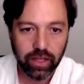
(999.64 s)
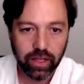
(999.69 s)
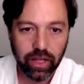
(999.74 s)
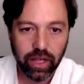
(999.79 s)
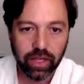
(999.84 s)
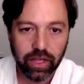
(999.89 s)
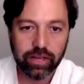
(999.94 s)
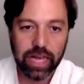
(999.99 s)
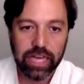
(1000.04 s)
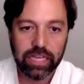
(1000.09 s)

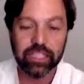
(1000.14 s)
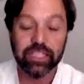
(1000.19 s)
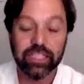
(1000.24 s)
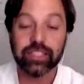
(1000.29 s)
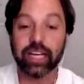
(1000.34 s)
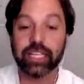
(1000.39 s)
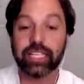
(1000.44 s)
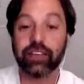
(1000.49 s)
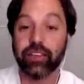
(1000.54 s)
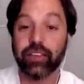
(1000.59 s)
It's actually,
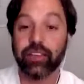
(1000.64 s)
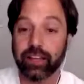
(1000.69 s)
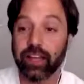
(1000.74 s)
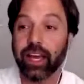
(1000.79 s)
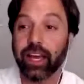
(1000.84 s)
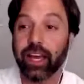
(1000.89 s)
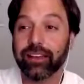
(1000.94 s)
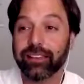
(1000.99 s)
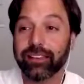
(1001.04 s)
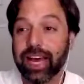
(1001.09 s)
scientific
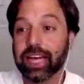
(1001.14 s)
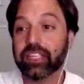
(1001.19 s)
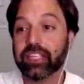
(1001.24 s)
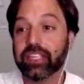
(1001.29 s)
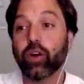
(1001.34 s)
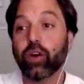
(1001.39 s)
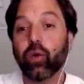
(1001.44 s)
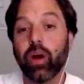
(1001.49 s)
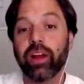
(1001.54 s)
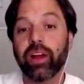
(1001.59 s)
thinking is actually
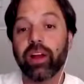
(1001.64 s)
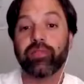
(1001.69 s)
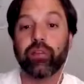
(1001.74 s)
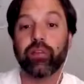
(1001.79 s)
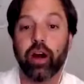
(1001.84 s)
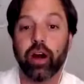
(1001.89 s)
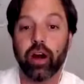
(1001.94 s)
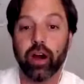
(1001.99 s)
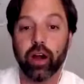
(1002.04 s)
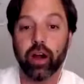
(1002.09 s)
quite
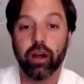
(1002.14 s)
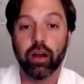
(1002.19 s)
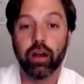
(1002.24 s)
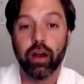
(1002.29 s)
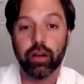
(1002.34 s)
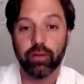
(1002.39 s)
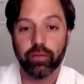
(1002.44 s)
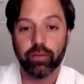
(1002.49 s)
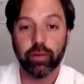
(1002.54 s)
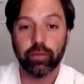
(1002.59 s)
far
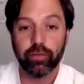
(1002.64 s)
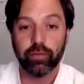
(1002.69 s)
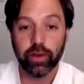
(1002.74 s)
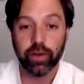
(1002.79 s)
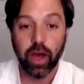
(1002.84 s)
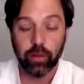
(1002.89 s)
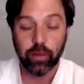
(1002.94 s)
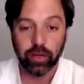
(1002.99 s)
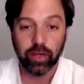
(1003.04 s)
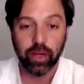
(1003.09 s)
from
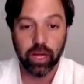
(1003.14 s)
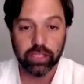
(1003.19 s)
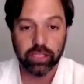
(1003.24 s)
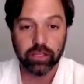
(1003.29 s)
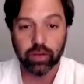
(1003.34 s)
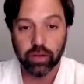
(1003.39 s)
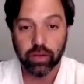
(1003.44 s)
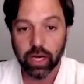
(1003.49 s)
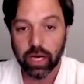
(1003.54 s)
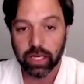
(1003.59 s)

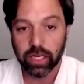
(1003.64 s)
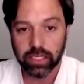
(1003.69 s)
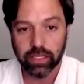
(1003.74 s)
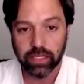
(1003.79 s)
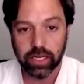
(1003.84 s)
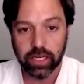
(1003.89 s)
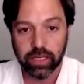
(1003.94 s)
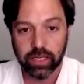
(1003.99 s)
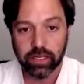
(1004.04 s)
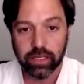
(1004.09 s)
phenomenological
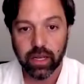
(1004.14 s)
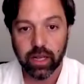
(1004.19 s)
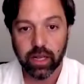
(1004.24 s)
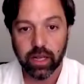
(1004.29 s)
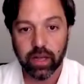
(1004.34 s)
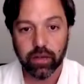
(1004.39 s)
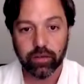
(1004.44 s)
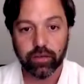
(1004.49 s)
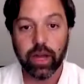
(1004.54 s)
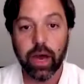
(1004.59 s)
consciousness.
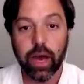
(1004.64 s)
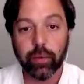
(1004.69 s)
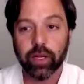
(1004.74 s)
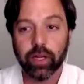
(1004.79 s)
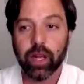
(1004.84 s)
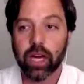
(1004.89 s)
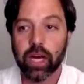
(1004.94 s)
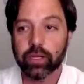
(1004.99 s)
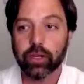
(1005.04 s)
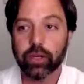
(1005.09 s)

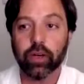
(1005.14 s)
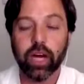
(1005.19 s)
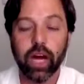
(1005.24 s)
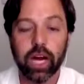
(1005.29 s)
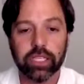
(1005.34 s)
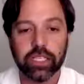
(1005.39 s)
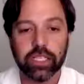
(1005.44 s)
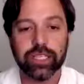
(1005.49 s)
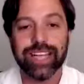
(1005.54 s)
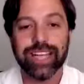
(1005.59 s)
Phenomenological
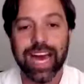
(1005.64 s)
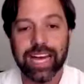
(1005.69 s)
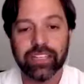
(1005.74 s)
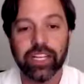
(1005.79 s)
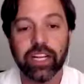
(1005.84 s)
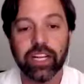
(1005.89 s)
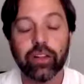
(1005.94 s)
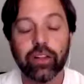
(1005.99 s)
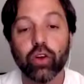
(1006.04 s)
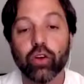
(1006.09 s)
consciousness
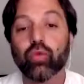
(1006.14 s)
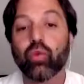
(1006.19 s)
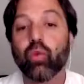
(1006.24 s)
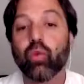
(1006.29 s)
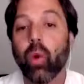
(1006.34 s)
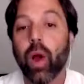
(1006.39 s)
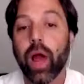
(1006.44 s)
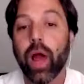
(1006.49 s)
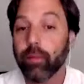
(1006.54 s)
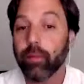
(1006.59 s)
actually looks
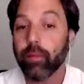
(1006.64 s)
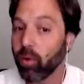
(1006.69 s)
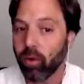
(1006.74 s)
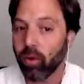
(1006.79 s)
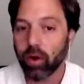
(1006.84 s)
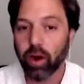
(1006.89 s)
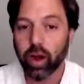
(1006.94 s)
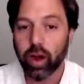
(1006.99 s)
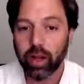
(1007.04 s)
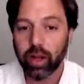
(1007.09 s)
way
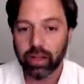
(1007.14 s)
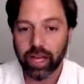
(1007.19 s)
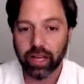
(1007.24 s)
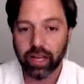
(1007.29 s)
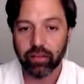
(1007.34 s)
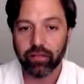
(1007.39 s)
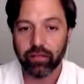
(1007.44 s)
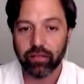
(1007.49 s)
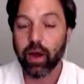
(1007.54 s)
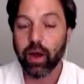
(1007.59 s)
more like a
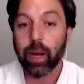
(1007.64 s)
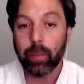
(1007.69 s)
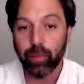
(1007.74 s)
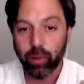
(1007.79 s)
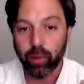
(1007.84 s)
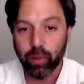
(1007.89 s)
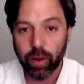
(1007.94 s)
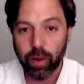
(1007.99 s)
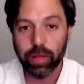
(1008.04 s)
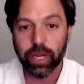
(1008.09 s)
very
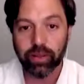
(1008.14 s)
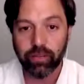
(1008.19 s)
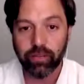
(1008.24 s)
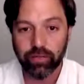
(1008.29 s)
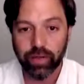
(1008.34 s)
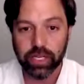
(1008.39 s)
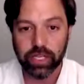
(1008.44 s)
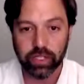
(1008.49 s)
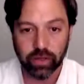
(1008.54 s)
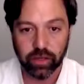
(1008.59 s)
primitive
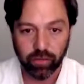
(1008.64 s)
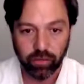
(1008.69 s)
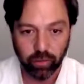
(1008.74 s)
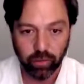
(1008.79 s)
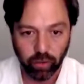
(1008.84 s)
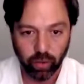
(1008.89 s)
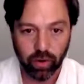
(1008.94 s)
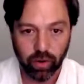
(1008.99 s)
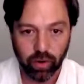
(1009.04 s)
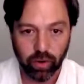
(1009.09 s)
vision of the
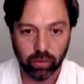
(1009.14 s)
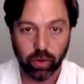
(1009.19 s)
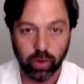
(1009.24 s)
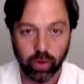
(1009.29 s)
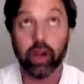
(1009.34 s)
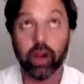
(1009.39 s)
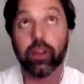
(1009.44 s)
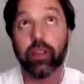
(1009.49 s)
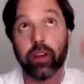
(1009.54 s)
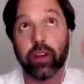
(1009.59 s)
world,
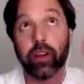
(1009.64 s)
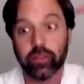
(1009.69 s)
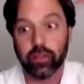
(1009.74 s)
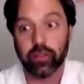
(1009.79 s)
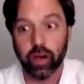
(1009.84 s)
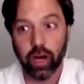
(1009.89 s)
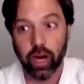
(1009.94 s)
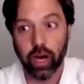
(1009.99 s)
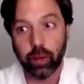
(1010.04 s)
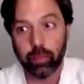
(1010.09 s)
where there's
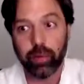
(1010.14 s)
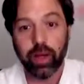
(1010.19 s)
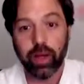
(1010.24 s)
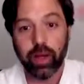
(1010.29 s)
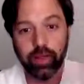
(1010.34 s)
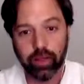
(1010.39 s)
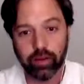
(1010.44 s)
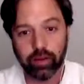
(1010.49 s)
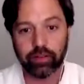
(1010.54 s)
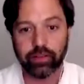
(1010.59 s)
up,
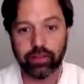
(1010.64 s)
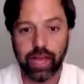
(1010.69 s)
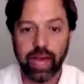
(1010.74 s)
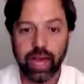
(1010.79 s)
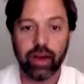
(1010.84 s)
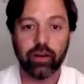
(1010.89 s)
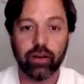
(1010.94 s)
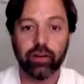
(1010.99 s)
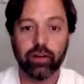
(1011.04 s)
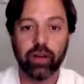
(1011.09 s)
there's
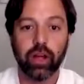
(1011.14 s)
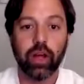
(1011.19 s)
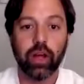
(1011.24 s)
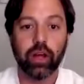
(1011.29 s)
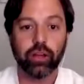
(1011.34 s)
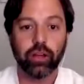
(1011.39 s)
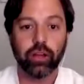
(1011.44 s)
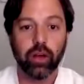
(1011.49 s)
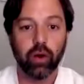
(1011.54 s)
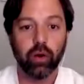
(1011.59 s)
down,
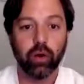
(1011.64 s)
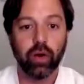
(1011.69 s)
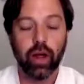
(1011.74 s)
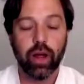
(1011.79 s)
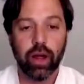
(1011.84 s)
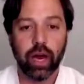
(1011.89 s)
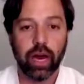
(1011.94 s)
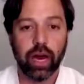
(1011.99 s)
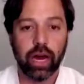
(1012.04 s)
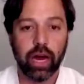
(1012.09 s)

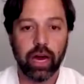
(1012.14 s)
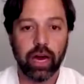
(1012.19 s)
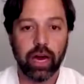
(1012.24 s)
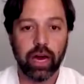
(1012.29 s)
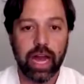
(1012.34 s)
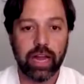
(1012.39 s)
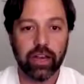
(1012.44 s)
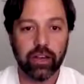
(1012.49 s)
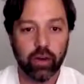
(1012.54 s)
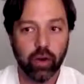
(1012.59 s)

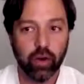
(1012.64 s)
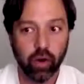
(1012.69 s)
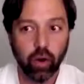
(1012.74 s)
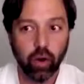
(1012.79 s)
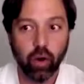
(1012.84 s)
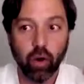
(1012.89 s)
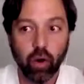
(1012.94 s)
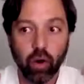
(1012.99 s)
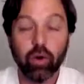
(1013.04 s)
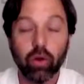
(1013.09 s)
and your
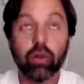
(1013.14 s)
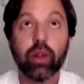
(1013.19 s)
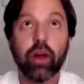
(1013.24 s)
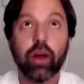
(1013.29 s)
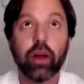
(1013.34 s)
whole